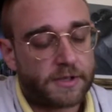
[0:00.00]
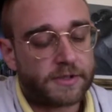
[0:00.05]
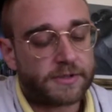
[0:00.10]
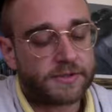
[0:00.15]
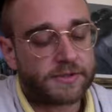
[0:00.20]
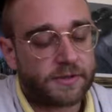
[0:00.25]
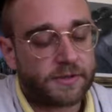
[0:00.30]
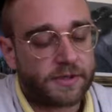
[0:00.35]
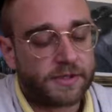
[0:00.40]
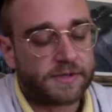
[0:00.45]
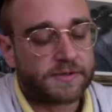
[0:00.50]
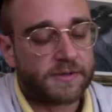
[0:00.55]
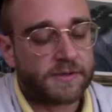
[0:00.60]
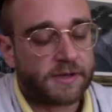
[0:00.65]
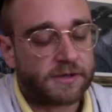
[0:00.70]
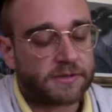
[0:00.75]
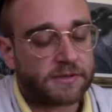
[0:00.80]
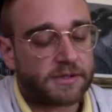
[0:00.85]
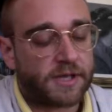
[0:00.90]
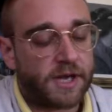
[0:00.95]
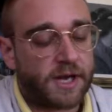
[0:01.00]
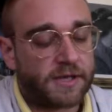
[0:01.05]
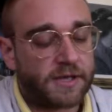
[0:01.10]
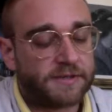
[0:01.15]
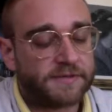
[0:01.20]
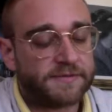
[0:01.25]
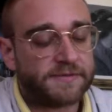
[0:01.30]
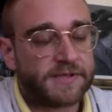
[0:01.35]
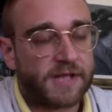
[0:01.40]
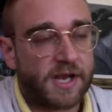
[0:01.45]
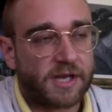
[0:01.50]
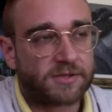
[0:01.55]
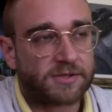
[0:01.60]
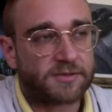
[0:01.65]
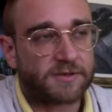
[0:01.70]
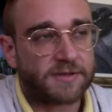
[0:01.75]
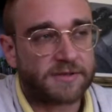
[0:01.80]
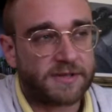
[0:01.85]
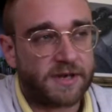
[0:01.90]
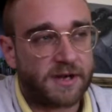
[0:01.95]
So there's a lot of
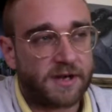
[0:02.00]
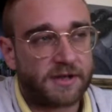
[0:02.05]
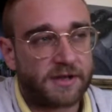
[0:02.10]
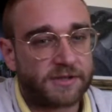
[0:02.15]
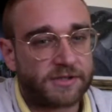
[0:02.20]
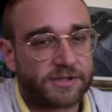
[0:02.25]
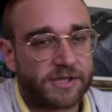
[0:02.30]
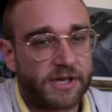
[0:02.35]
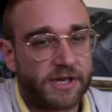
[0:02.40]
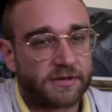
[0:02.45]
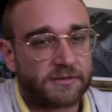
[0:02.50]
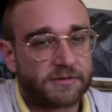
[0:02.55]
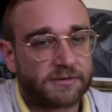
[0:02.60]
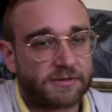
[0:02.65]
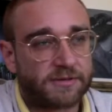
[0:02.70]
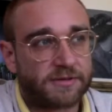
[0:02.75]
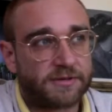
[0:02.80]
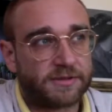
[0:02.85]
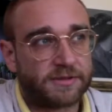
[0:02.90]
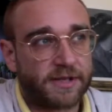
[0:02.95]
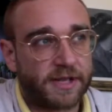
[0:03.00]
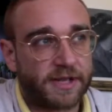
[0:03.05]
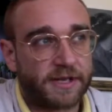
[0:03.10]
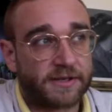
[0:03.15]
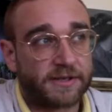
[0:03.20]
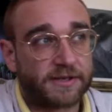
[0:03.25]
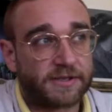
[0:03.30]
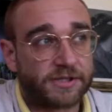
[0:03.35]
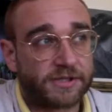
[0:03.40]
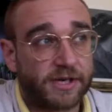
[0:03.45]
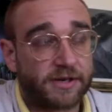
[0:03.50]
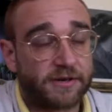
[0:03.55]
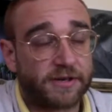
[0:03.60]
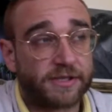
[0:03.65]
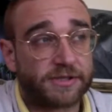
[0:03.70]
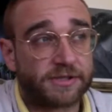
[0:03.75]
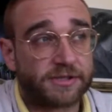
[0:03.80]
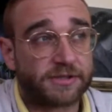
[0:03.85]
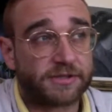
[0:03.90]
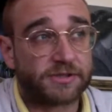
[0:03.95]
sexual assault,
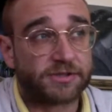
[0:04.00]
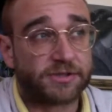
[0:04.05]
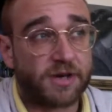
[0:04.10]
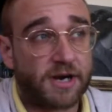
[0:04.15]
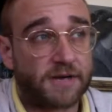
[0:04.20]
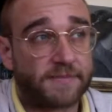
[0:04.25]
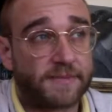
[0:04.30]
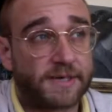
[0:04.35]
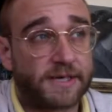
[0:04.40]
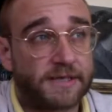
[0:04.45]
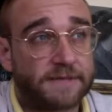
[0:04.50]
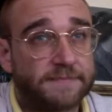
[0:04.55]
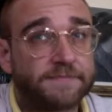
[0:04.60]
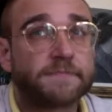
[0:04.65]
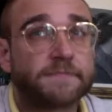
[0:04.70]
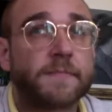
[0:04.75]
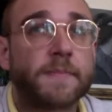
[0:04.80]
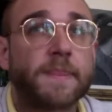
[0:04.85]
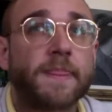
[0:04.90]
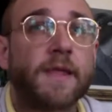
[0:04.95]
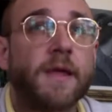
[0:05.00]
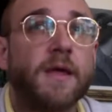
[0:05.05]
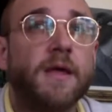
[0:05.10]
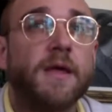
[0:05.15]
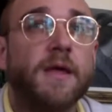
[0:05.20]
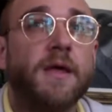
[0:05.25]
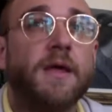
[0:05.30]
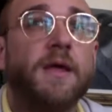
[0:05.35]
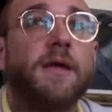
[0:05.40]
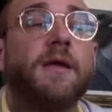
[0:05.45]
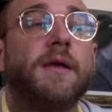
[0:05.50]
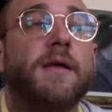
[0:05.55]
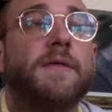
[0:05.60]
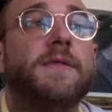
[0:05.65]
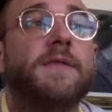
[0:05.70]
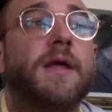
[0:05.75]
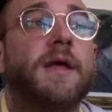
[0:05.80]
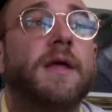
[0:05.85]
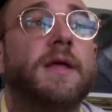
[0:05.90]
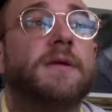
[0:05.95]
generational trauma.
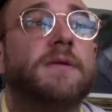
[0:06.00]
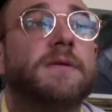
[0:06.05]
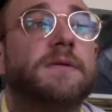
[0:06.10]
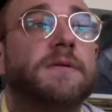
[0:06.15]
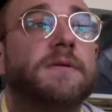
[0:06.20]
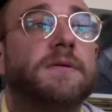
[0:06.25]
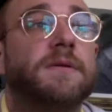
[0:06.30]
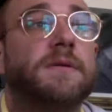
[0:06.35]
And then